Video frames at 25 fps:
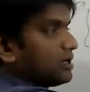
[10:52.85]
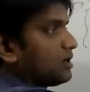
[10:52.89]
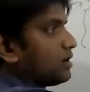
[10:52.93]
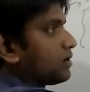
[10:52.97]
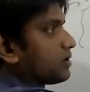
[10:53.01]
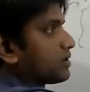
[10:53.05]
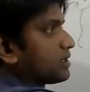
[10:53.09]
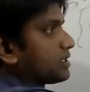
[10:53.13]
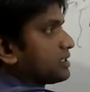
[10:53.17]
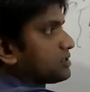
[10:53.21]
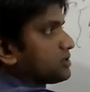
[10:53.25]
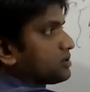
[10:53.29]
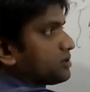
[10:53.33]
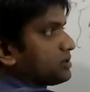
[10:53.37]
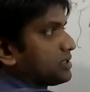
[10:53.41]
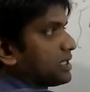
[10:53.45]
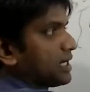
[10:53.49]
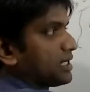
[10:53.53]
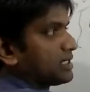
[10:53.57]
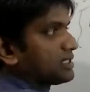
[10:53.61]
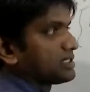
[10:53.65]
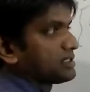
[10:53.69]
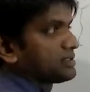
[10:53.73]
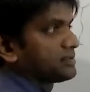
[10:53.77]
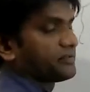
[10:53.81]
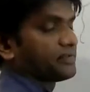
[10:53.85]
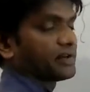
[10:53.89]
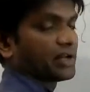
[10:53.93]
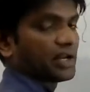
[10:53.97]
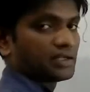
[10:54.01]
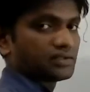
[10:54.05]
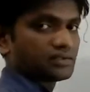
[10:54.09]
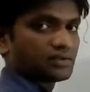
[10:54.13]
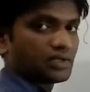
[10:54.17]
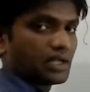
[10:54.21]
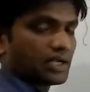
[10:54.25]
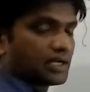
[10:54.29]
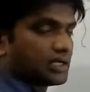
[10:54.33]
Okay, so that's
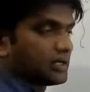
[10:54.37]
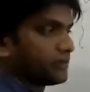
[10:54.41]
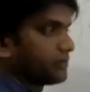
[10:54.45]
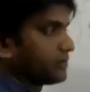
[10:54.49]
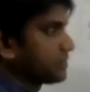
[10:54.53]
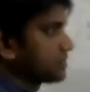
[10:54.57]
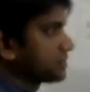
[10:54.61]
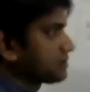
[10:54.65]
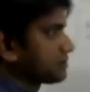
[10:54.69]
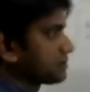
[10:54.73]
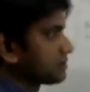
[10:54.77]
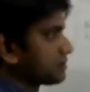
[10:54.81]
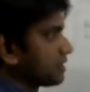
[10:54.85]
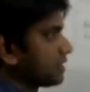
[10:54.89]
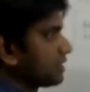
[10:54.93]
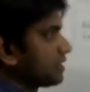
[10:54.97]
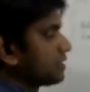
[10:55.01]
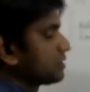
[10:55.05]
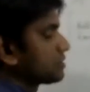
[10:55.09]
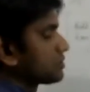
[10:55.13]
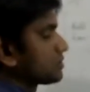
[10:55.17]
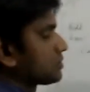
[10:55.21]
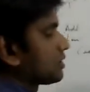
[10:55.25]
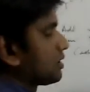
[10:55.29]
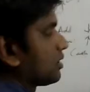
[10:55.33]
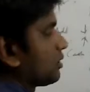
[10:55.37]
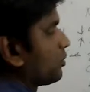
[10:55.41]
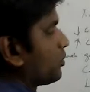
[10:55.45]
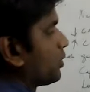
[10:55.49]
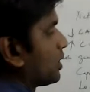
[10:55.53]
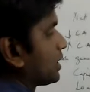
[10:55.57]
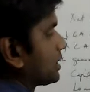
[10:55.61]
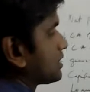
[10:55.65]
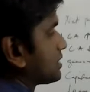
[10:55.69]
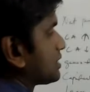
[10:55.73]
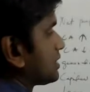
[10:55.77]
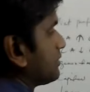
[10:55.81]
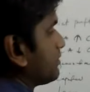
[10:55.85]
financial activities. So now
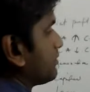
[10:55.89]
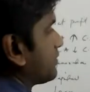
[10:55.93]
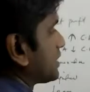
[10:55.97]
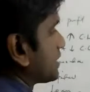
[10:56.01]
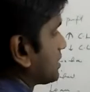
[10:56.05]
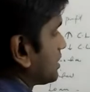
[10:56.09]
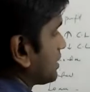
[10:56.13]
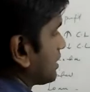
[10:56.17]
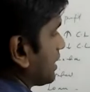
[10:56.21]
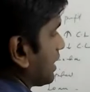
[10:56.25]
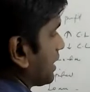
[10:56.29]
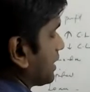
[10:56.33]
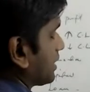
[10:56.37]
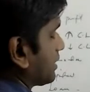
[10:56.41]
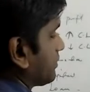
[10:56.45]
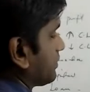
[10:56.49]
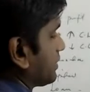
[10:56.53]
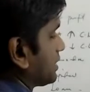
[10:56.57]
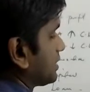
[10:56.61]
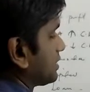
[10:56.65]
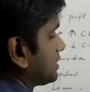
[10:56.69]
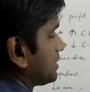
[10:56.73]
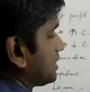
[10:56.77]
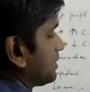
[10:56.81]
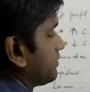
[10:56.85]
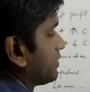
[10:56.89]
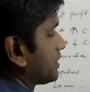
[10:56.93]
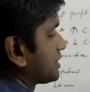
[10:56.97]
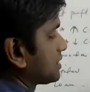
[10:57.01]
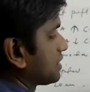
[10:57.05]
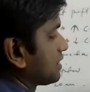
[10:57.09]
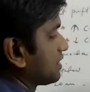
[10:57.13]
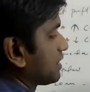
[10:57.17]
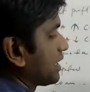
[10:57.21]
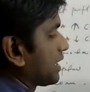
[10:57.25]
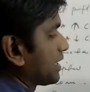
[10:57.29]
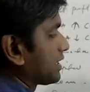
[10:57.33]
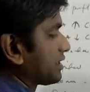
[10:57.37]
what is investing activities?
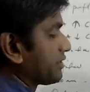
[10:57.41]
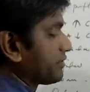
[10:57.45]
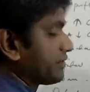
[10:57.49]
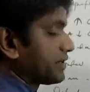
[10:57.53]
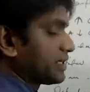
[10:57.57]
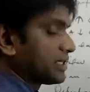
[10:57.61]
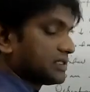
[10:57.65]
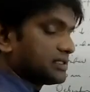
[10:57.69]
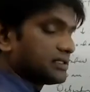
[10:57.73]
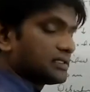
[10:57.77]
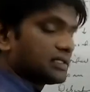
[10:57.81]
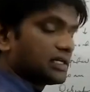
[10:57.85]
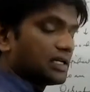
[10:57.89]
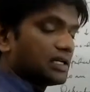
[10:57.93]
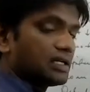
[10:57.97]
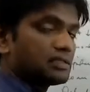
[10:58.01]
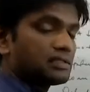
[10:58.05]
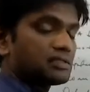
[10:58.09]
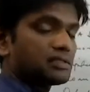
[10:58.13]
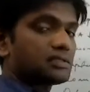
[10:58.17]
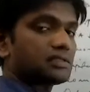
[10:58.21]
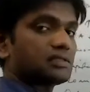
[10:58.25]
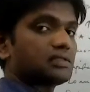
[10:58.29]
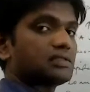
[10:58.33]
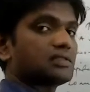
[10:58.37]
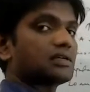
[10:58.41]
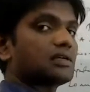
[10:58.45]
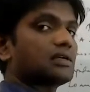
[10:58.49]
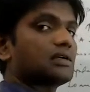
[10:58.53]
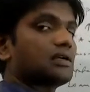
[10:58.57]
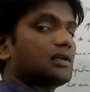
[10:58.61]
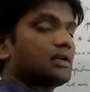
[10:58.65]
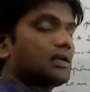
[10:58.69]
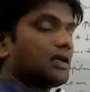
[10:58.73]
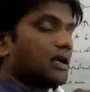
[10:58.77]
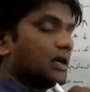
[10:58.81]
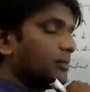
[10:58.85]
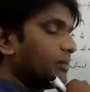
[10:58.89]
Investing activities is the
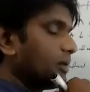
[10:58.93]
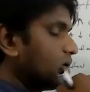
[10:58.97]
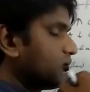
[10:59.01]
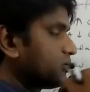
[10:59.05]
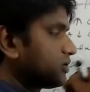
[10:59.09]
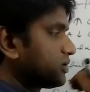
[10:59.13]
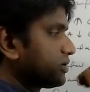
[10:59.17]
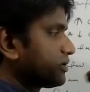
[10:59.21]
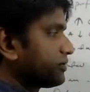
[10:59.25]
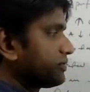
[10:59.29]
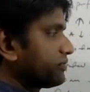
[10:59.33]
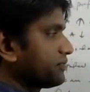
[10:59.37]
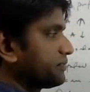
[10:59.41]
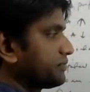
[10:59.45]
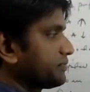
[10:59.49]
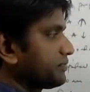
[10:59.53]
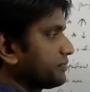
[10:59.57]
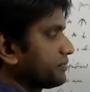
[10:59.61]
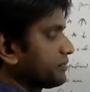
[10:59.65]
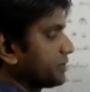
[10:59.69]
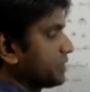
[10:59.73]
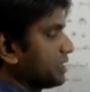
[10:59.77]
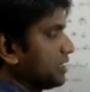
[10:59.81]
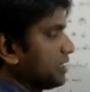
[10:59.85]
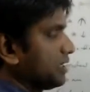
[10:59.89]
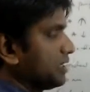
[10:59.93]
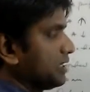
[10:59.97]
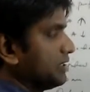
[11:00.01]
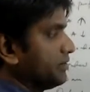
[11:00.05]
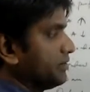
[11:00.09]
amount of